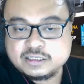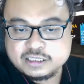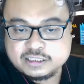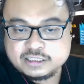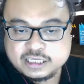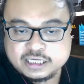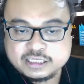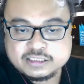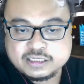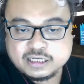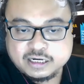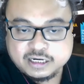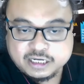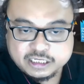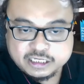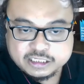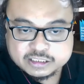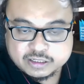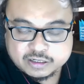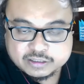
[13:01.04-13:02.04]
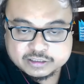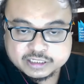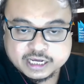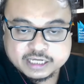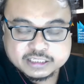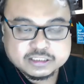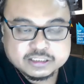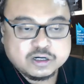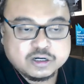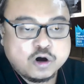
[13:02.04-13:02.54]
it is a lease
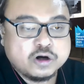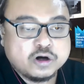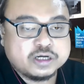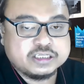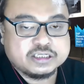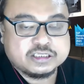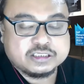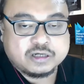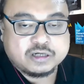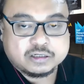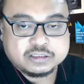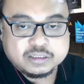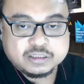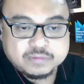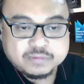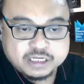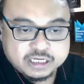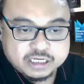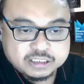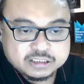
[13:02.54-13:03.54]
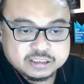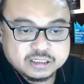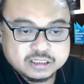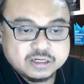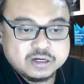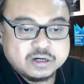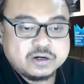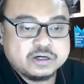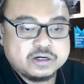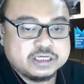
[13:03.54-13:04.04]
contract, or it's a short-term lease,
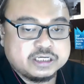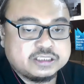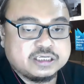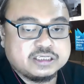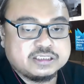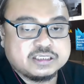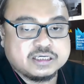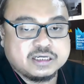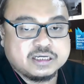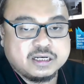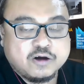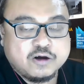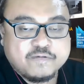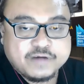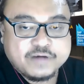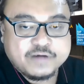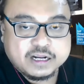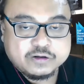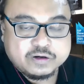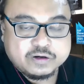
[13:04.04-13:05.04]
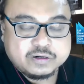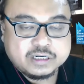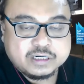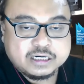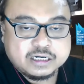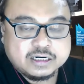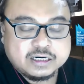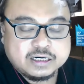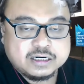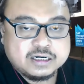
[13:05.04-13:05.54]
or it is a low-value
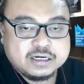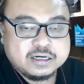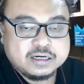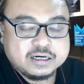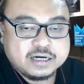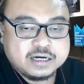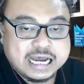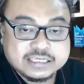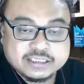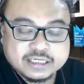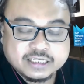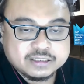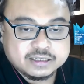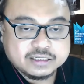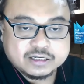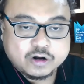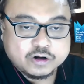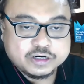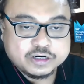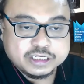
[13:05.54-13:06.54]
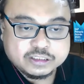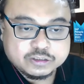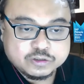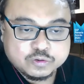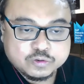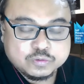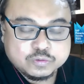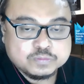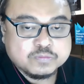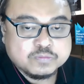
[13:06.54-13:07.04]
asset according
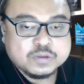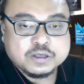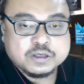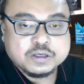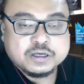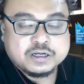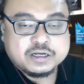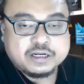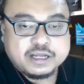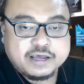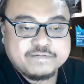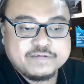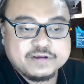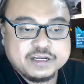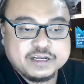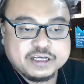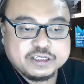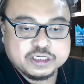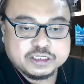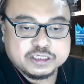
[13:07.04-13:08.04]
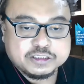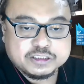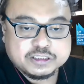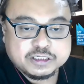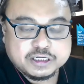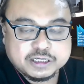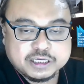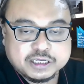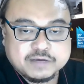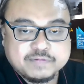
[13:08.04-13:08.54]
to the
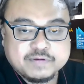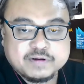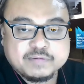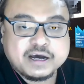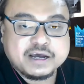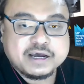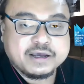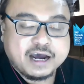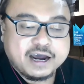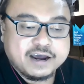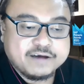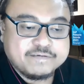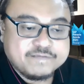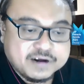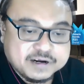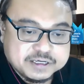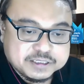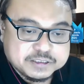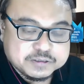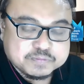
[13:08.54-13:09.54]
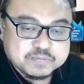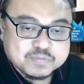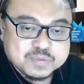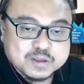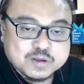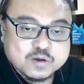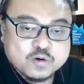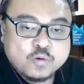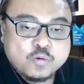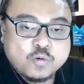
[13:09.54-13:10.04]
definitions given by IFRS.
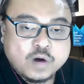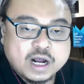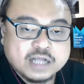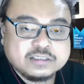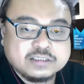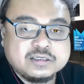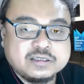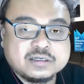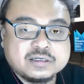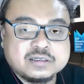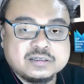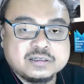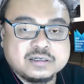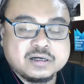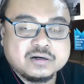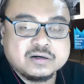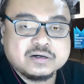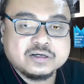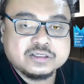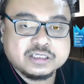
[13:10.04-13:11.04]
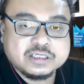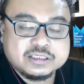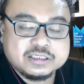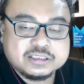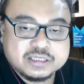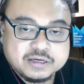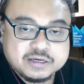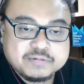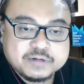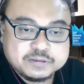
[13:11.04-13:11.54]
Once the conclusion
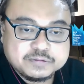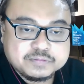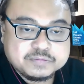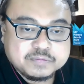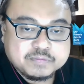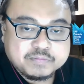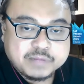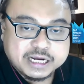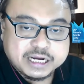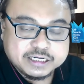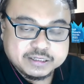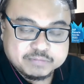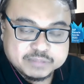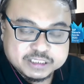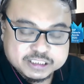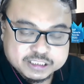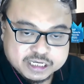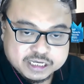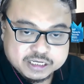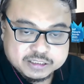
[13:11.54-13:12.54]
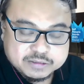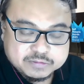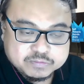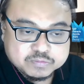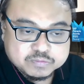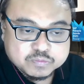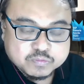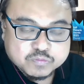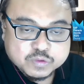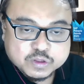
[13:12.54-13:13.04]
is given by the machine,